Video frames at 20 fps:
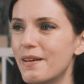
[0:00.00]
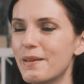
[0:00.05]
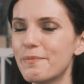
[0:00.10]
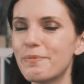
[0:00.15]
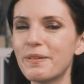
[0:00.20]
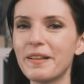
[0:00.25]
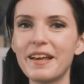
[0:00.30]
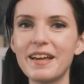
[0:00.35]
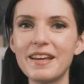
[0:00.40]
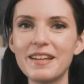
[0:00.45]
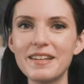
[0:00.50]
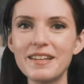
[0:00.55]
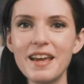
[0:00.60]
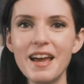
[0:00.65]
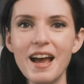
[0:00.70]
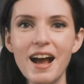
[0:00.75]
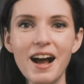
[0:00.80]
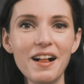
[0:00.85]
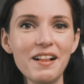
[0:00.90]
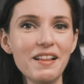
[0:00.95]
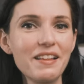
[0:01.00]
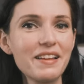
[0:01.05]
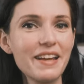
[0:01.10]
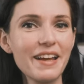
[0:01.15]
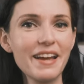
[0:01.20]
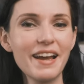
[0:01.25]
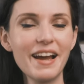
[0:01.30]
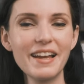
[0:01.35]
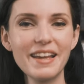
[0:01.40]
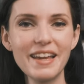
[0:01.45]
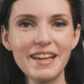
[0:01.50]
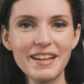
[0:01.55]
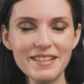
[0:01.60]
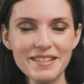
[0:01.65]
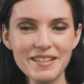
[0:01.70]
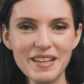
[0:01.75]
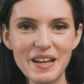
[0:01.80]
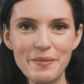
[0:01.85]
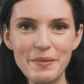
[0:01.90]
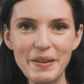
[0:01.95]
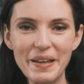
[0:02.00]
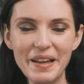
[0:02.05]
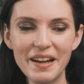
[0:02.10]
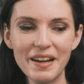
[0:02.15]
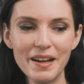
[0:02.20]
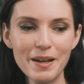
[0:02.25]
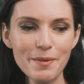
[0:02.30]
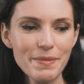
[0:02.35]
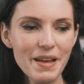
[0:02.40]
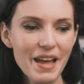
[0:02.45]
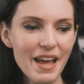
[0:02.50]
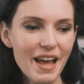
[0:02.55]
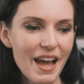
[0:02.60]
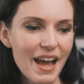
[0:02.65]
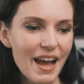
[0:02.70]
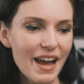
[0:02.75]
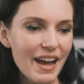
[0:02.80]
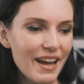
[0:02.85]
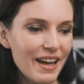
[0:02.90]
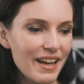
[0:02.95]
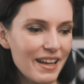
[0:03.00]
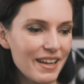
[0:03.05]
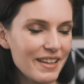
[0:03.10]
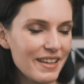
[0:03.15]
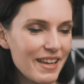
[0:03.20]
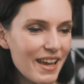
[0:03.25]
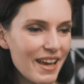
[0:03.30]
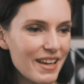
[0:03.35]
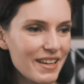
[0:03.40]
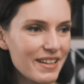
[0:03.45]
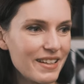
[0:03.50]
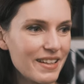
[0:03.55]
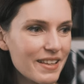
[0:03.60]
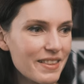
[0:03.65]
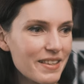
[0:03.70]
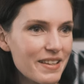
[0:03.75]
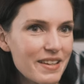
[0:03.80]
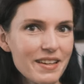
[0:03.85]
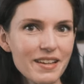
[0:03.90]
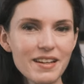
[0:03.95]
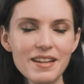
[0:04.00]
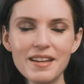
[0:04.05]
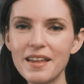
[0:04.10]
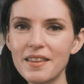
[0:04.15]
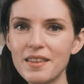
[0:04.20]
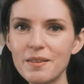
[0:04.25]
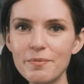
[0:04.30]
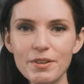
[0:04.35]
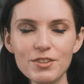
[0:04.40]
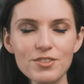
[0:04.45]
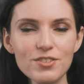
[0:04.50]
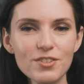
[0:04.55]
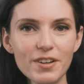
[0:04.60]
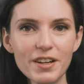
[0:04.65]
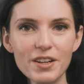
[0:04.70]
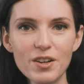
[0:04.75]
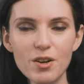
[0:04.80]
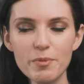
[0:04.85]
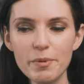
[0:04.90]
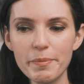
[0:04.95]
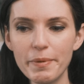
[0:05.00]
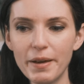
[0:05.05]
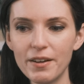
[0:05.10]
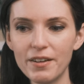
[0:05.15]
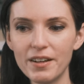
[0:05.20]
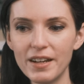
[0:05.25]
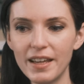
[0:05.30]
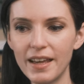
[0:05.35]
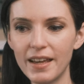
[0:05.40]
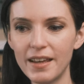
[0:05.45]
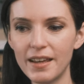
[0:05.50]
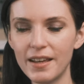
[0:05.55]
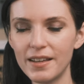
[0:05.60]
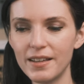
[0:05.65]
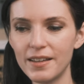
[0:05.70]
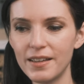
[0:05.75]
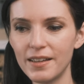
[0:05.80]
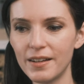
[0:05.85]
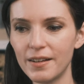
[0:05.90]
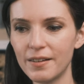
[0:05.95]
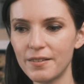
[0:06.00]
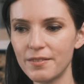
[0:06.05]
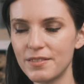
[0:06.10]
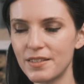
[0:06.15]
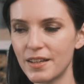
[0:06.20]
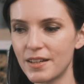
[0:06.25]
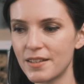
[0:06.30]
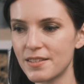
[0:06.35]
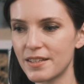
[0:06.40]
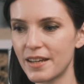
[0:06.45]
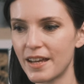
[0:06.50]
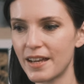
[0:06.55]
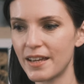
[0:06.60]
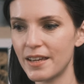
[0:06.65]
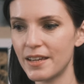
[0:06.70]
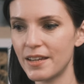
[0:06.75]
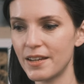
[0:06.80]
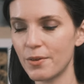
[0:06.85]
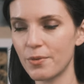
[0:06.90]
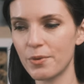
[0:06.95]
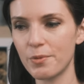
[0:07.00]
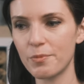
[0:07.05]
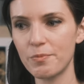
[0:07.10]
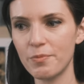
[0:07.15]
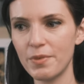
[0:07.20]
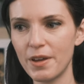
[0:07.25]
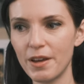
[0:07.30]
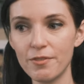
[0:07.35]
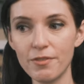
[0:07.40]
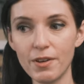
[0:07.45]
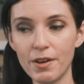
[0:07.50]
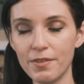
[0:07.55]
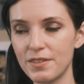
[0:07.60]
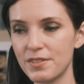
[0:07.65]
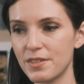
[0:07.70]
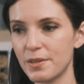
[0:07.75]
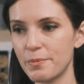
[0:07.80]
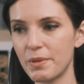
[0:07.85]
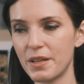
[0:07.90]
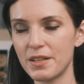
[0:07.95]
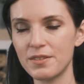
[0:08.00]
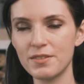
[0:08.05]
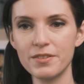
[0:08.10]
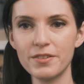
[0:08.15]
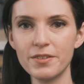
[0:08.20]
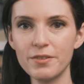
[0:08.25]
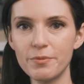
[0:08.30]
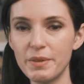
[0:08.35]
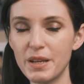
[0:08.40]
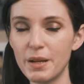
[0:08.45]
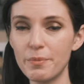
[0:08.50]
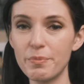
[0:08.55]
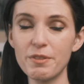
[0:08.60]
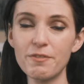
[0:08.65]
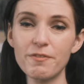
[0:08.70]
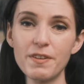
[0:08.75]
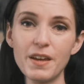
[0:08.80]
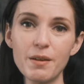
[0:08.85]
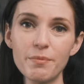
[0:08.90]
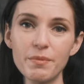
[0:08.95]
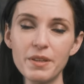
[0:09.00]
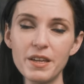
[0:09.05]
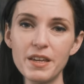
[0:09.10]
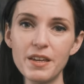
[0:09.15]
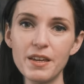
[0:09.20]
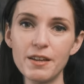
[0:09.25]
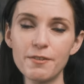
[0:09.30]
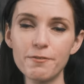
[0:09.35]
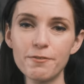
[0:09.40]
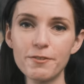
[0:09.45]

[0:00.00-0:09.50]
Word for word: my planned holiday hiatus coming up, uh, yeah, nothing nothing much to write home about. Uh, you know, Dennis and I, you know, we have obviously plans to meet up with family and